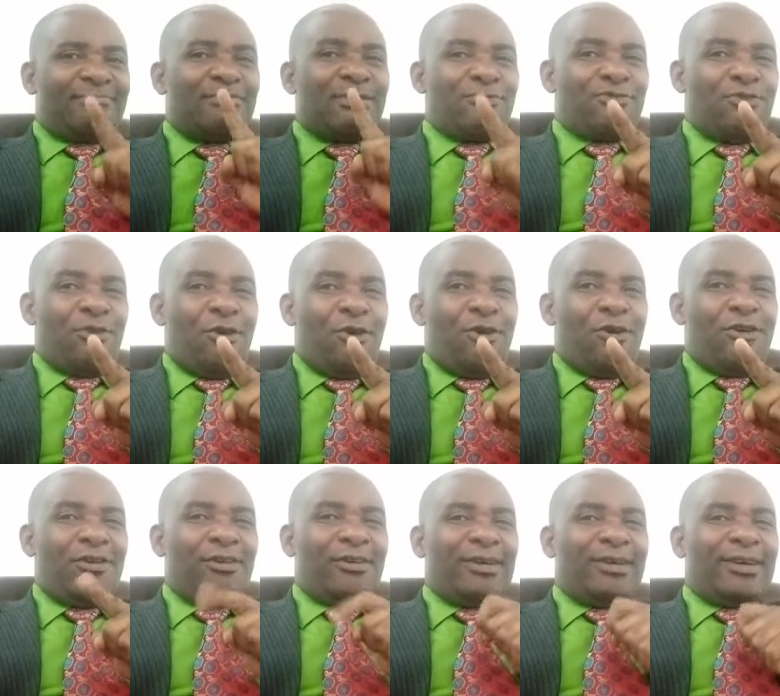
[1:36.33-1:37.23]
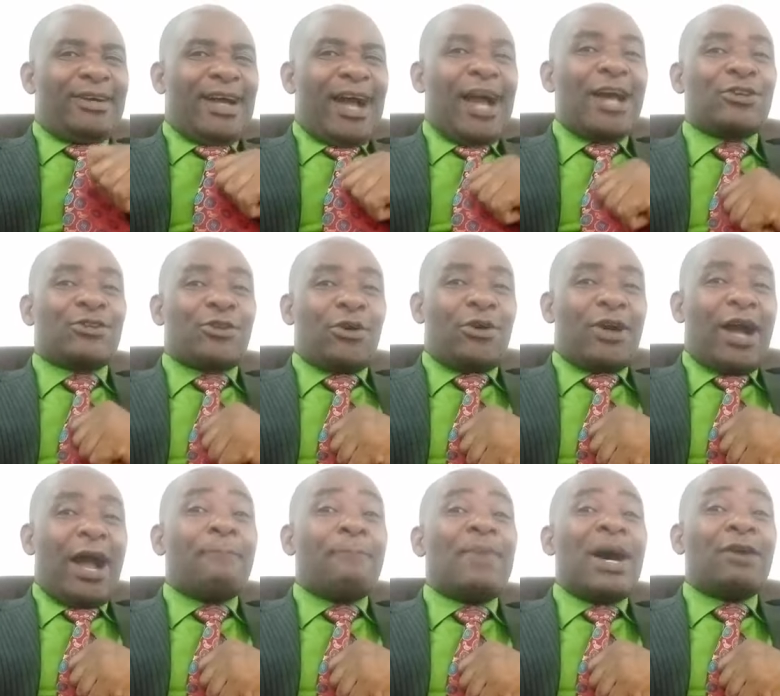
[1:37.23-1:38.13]
before I
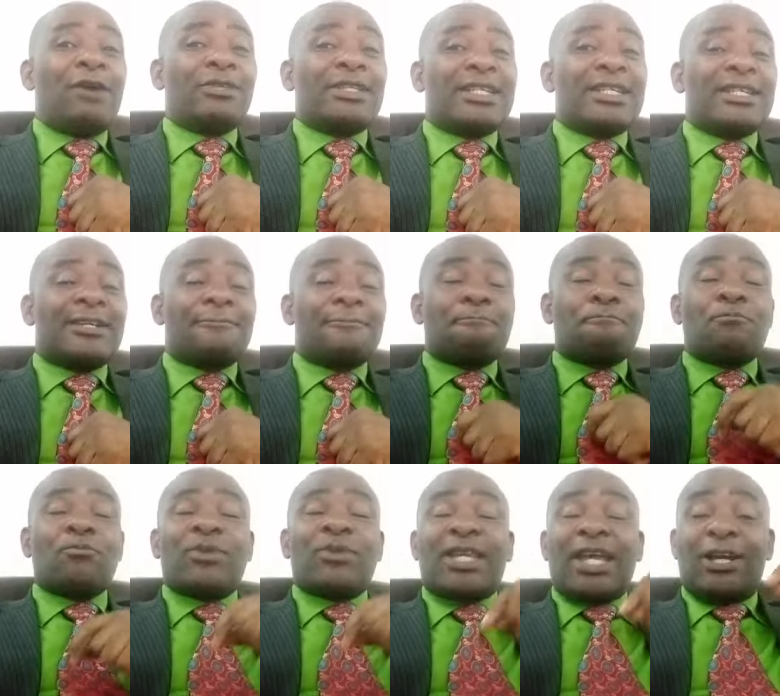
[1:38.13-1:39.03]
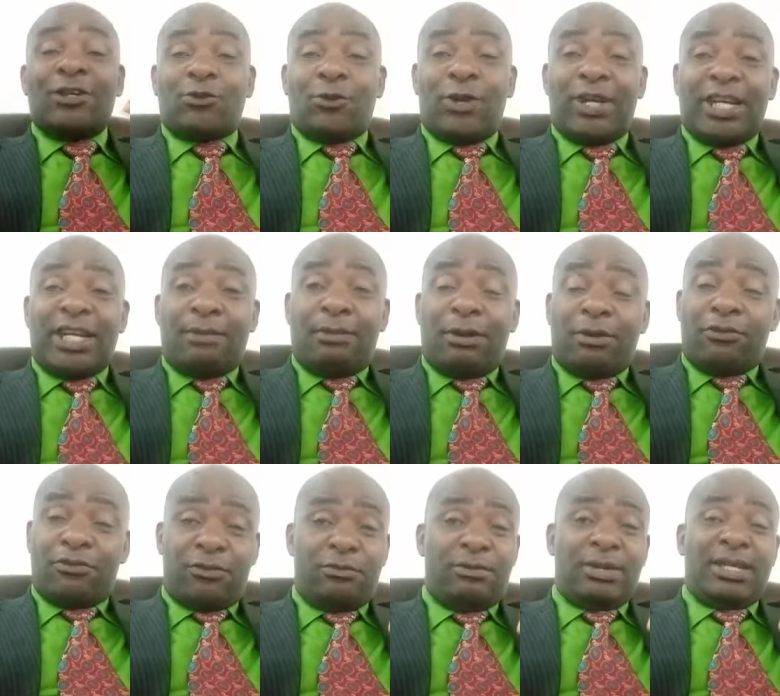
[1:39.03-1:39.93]
talk about Kantwale
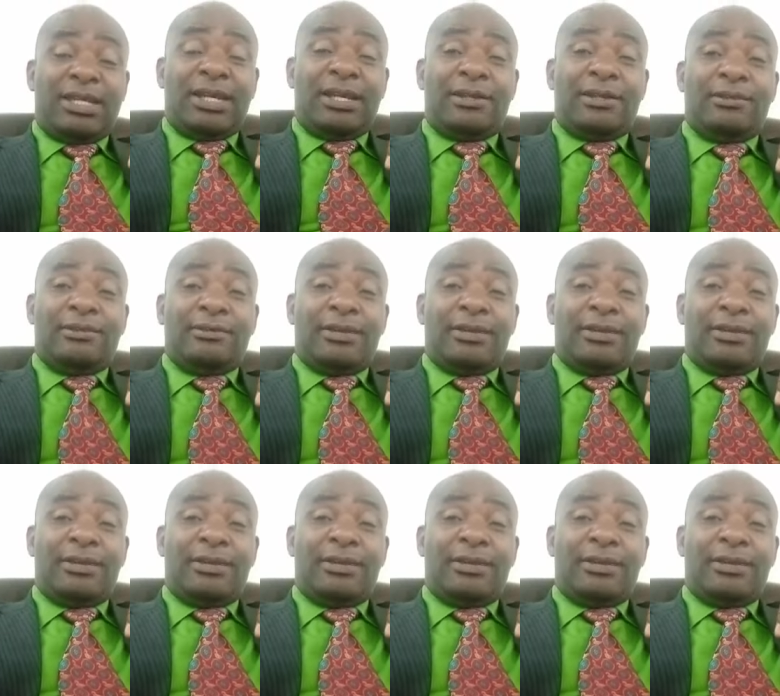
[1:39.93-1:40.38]
Namakushiwinda.